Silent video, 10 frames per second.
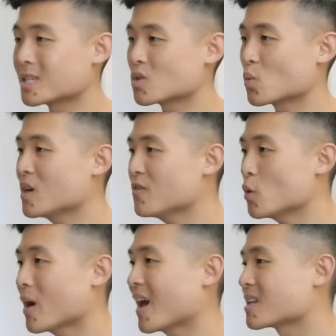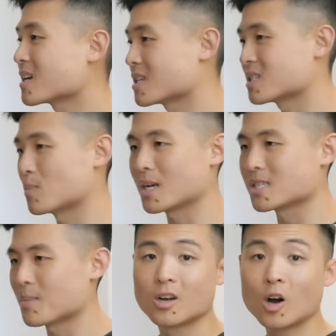is review and customize
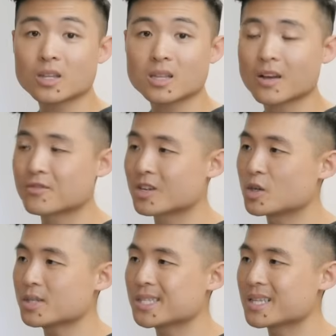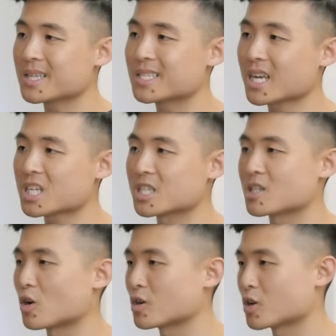them. On the left, you'll see these
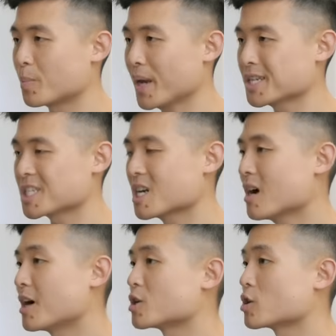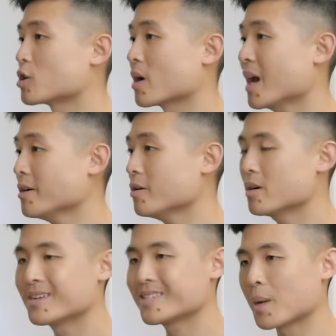sections on your page under your header,
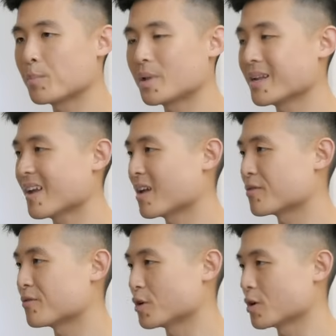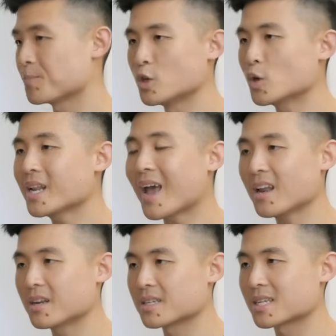template, and footer. You can
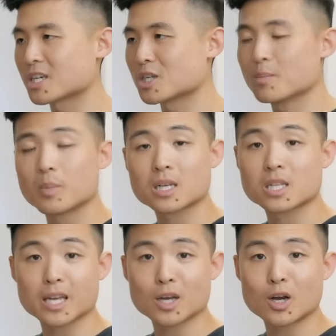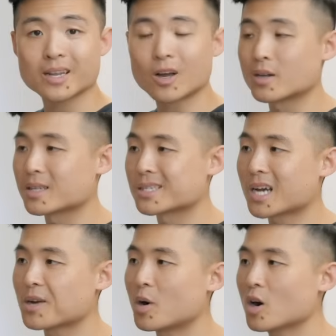edit a section by clicking on it on the
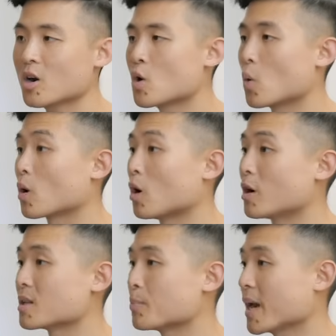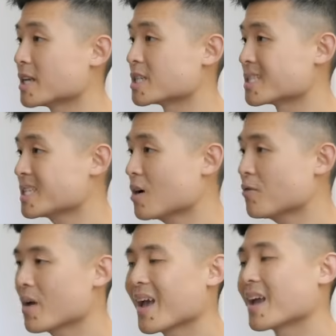sidebar or on the page
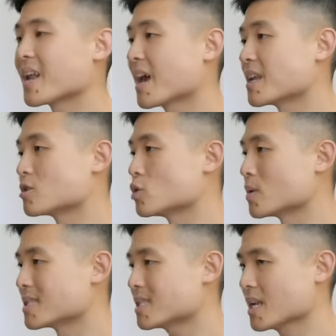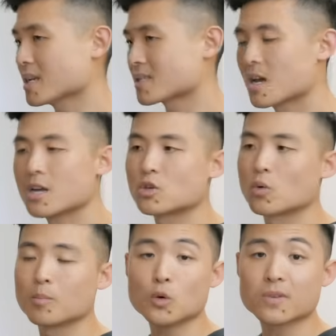itself and heading to its settings. To
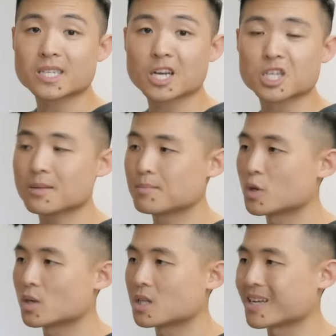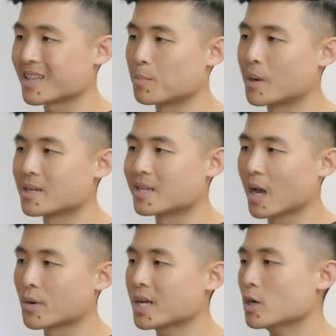remove a section, you can click the button
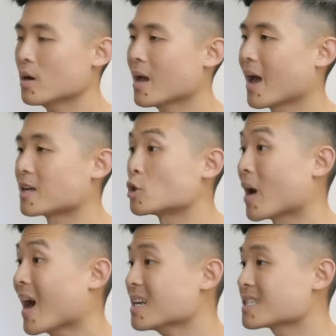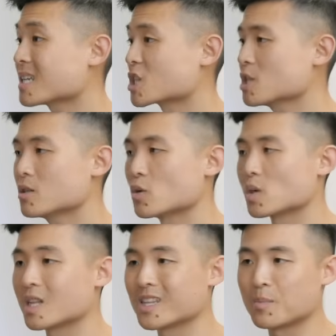down here, and to add a section, you can
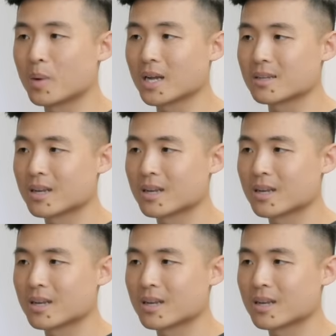click the button